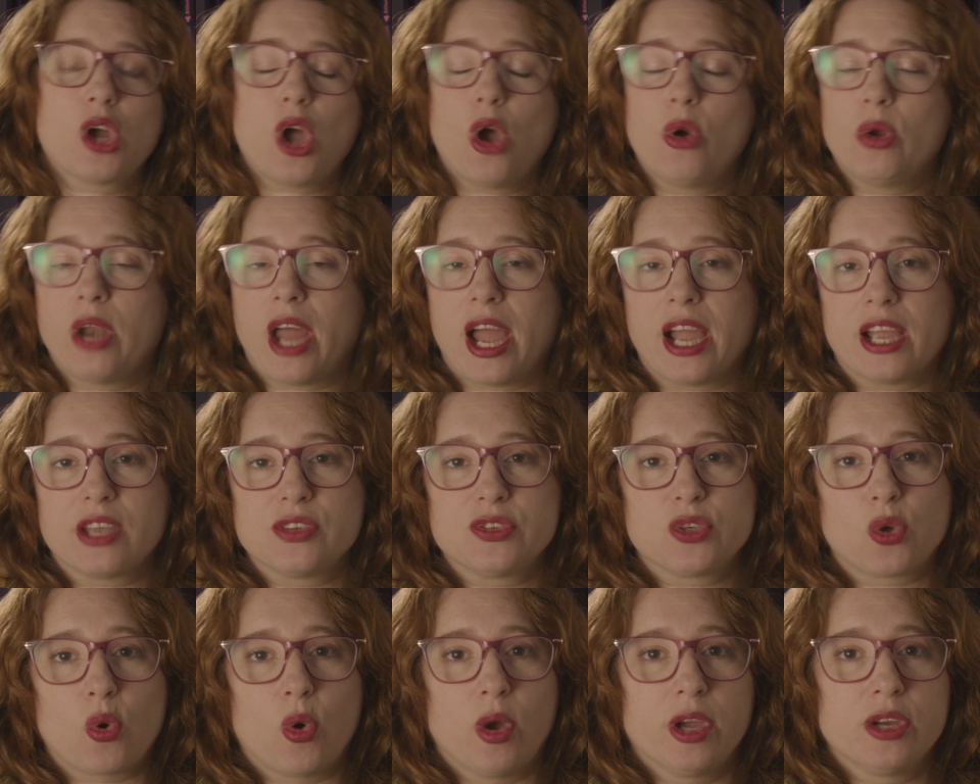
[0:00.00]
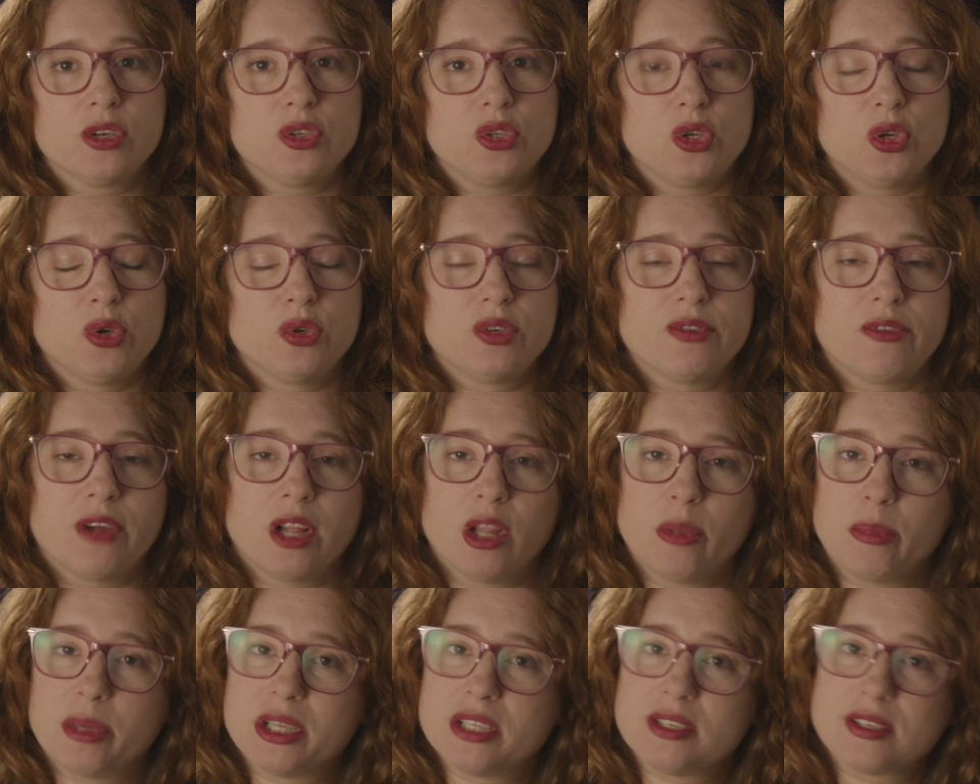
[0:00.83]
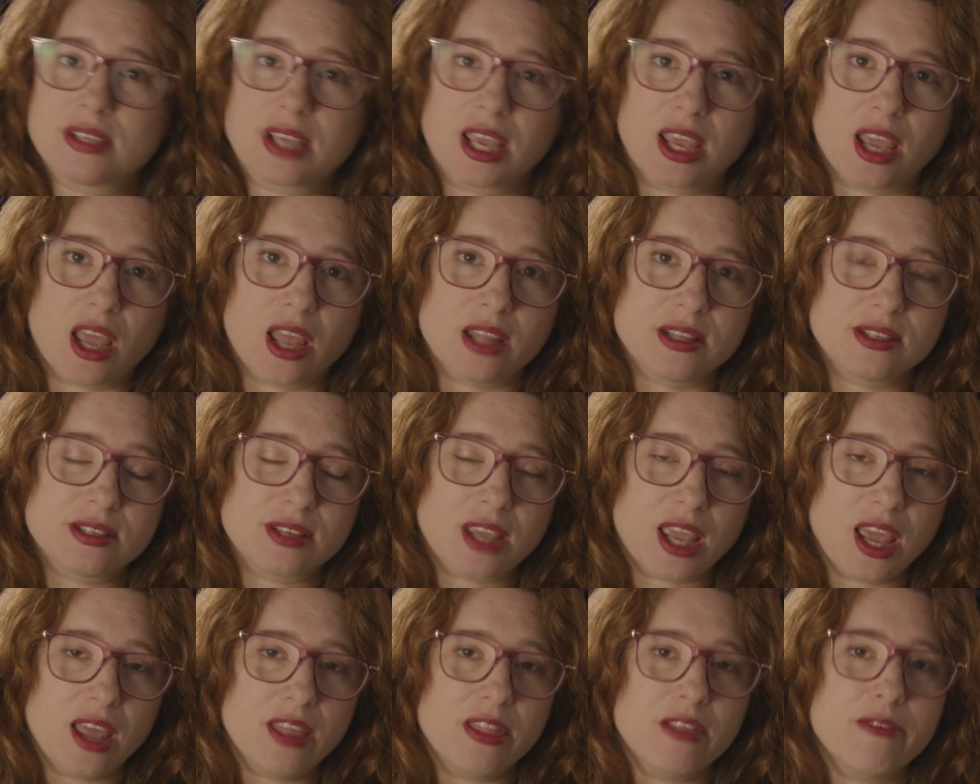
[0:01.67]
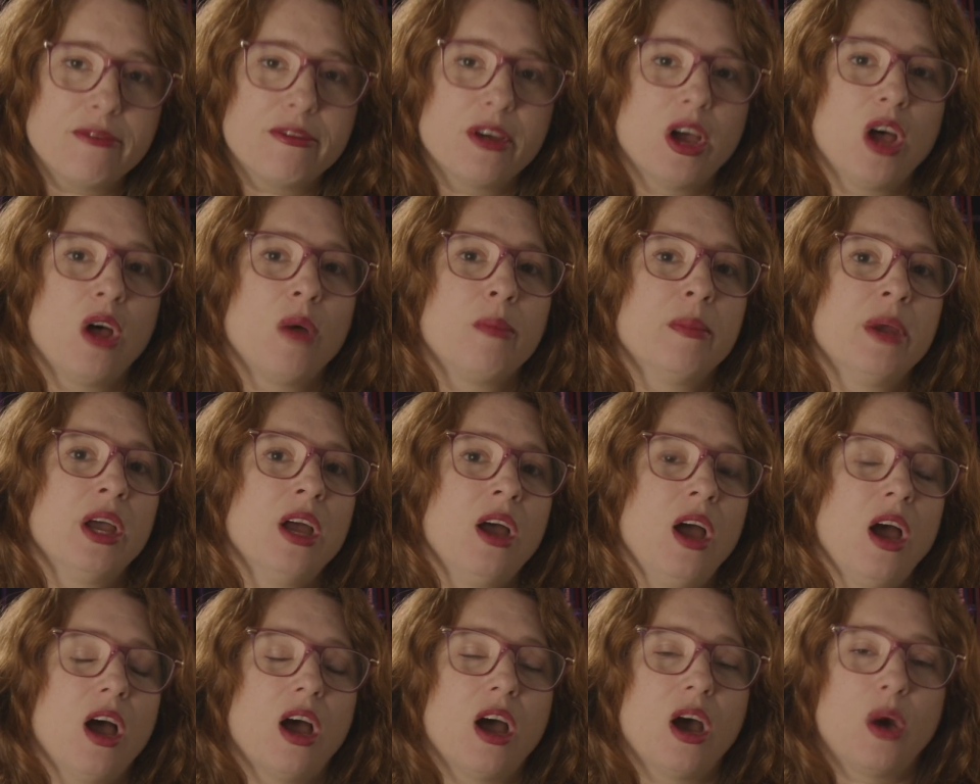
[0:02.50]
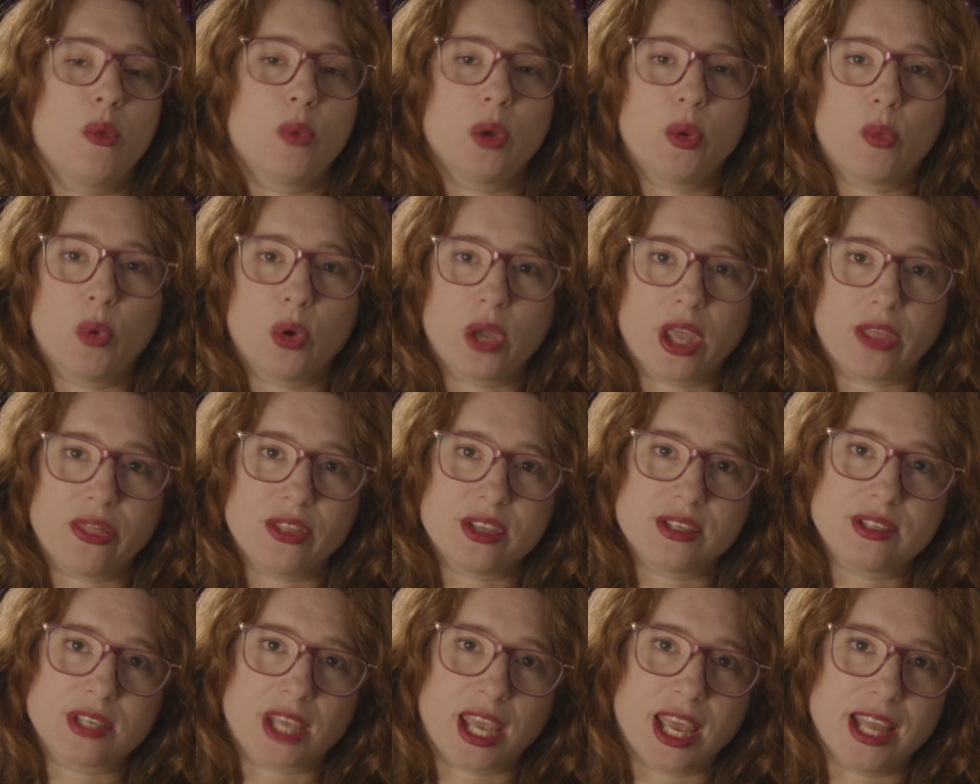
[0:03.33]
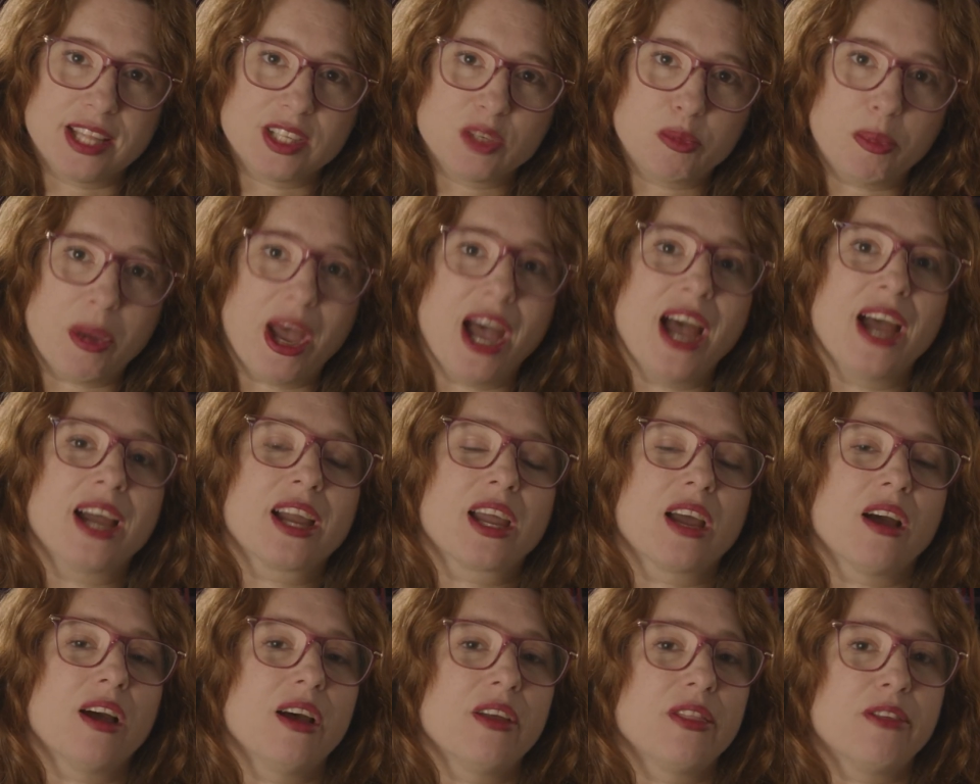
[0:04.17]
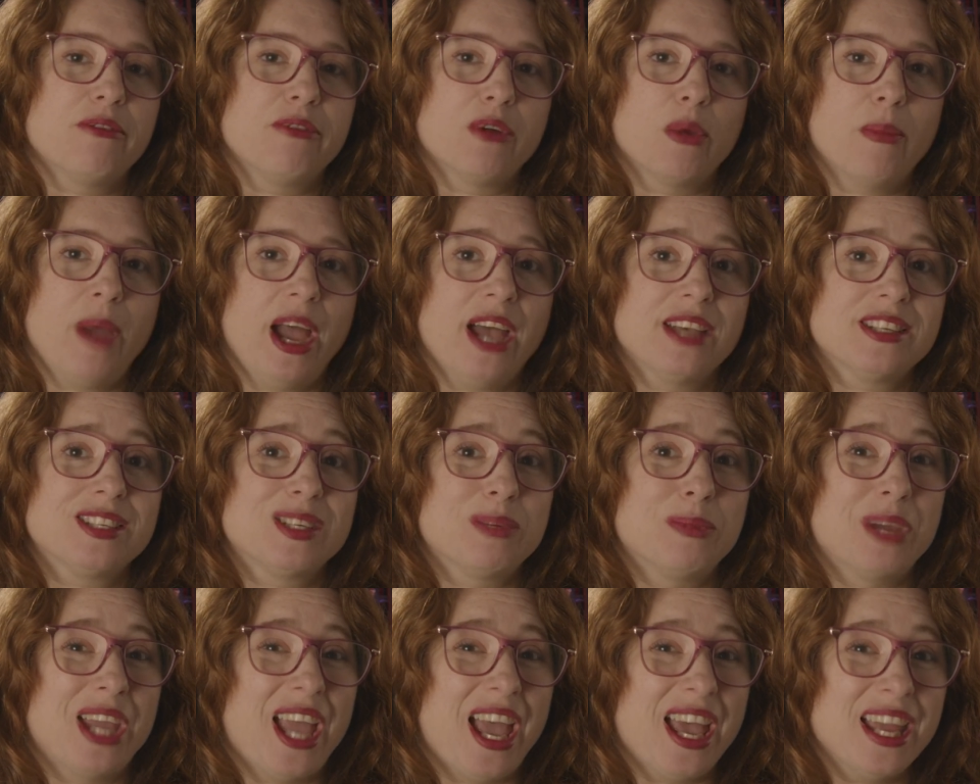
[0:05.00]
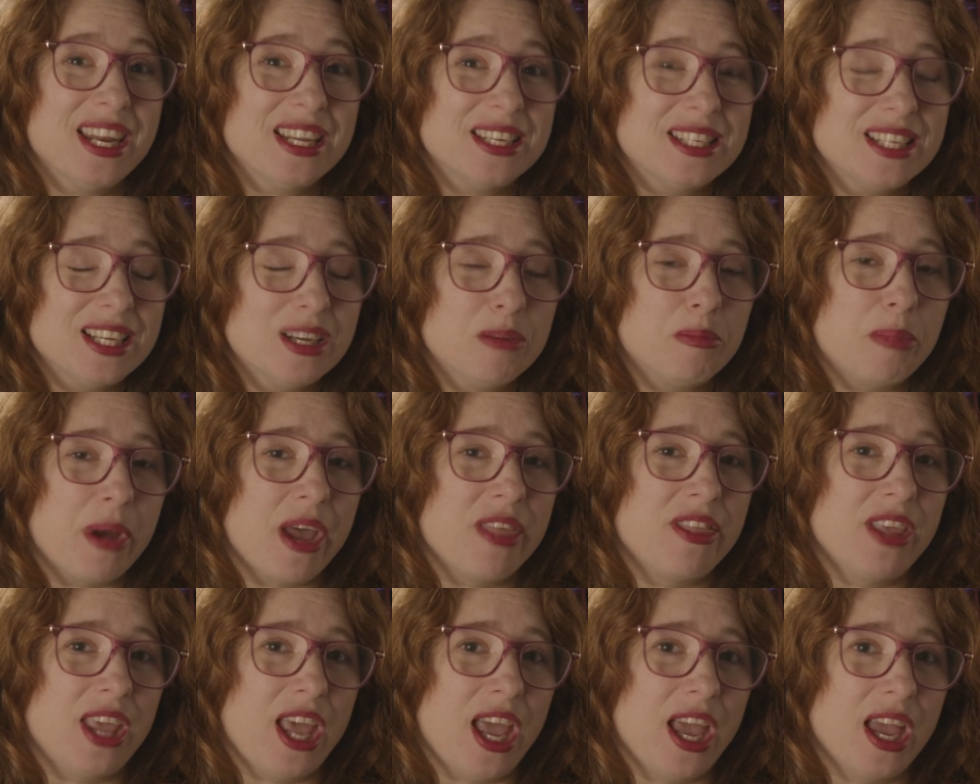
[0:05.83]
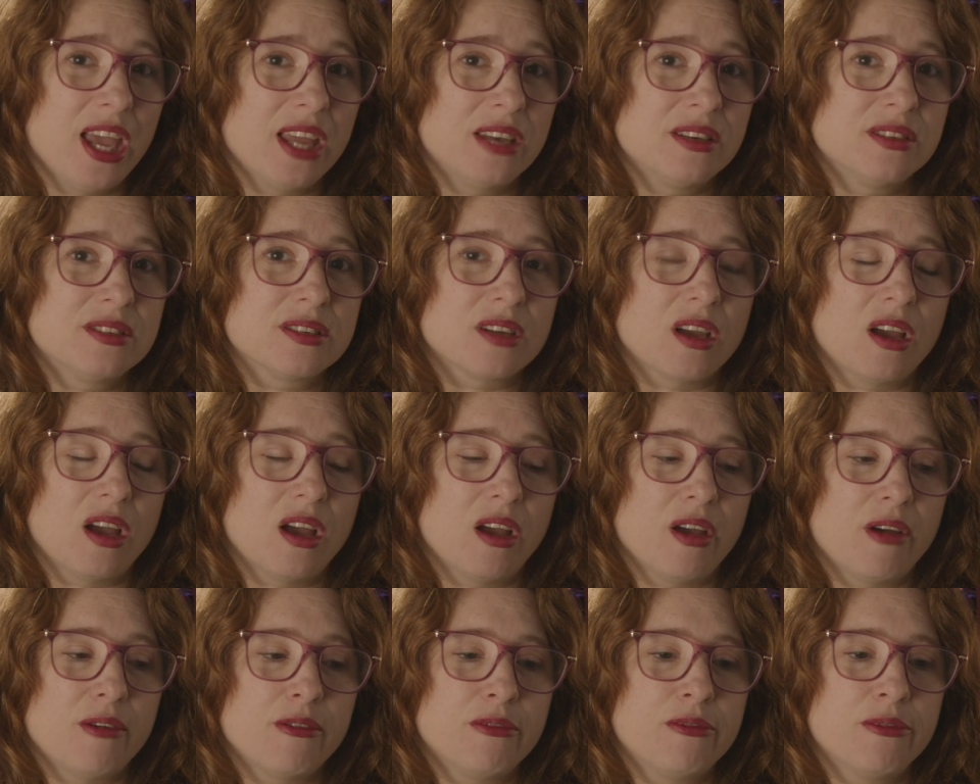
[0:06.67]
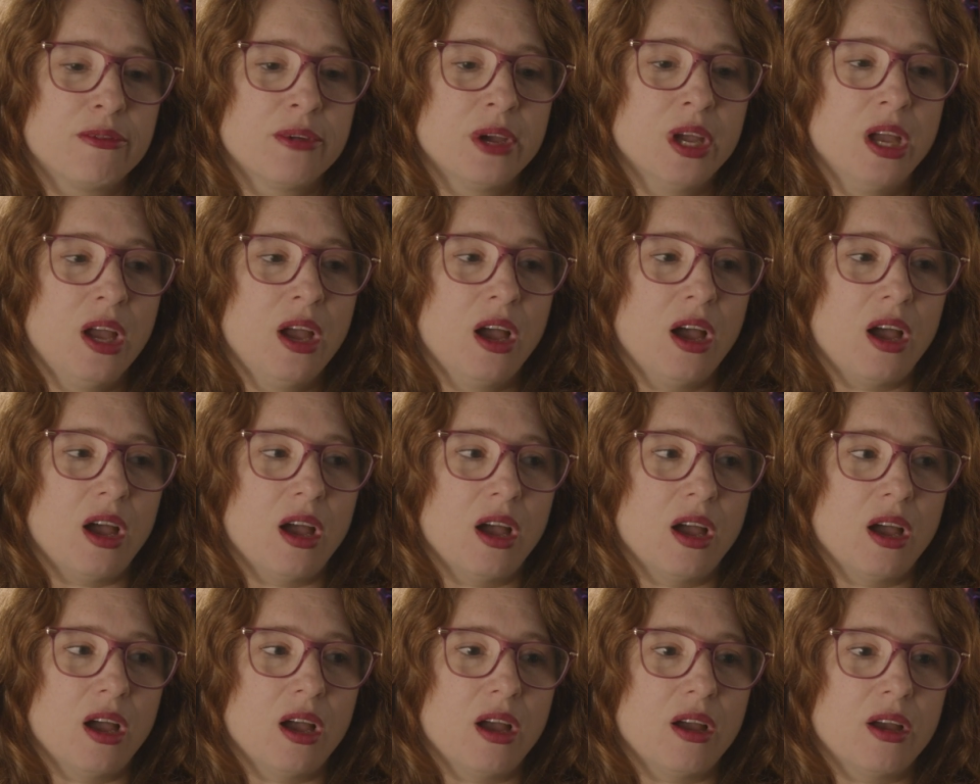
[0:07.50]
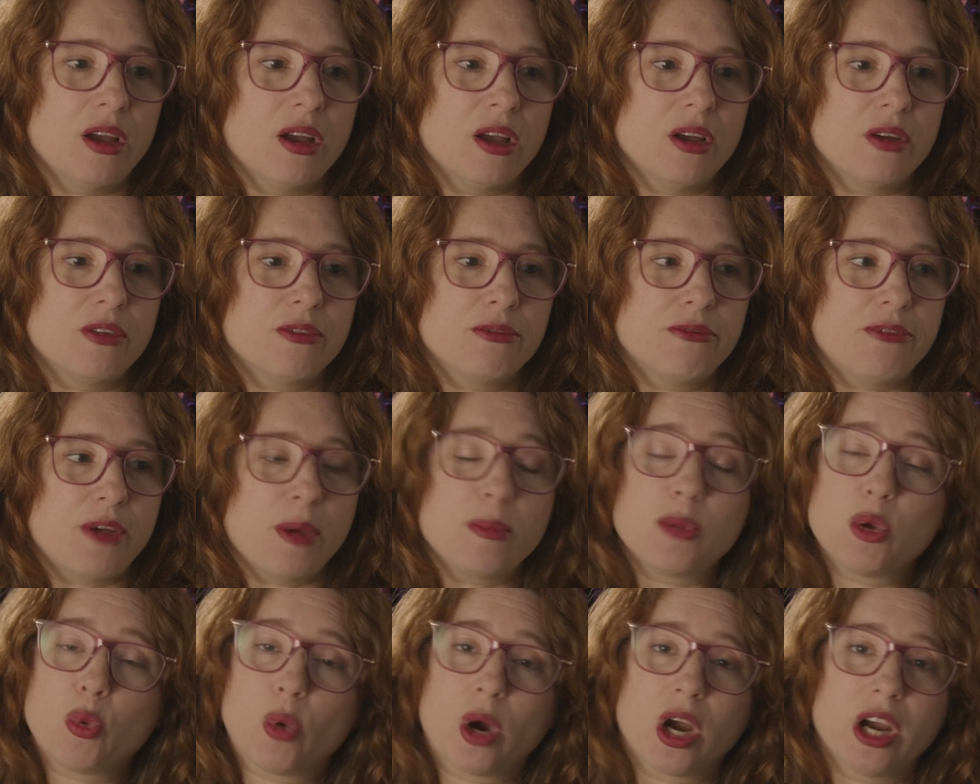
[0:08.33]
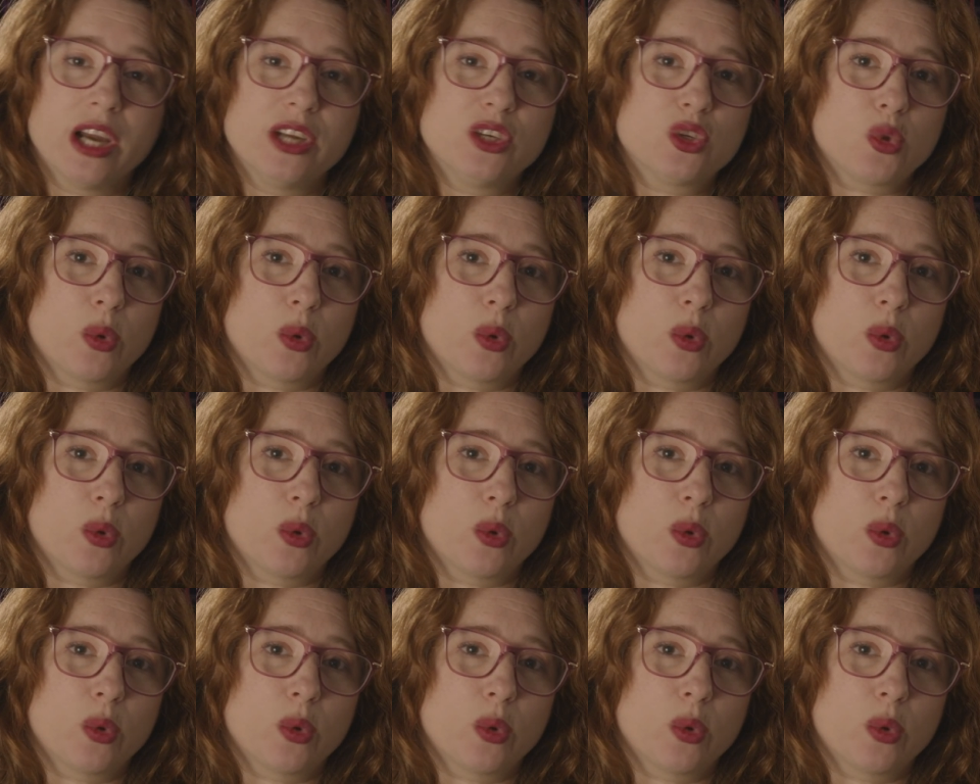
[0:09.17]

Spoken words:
Kodak is going to develop and scan the film. We will get the scans back. The film has to be edited by the end of February